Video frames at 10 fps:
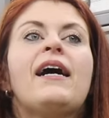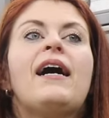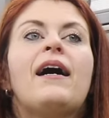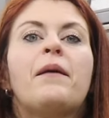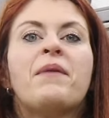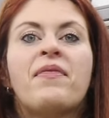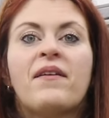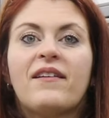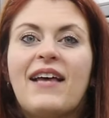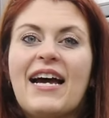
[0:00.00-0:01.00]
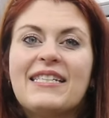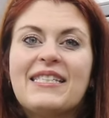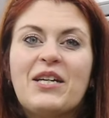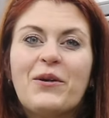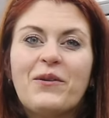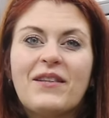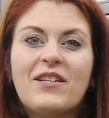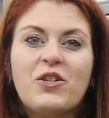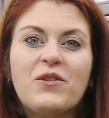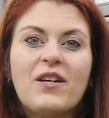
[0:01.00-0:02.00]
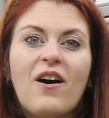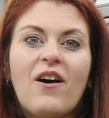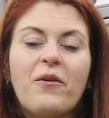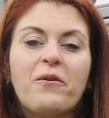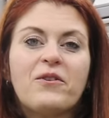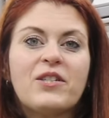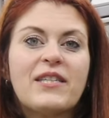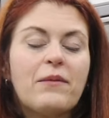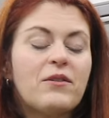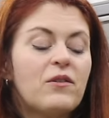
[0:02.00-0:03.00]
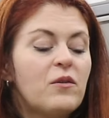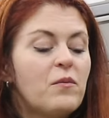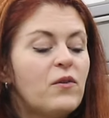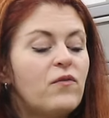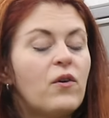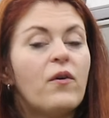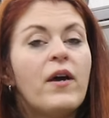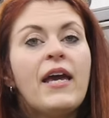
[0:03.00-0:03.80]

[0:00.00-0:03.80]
And then the last 2 that you saw were just absolutely beautiful.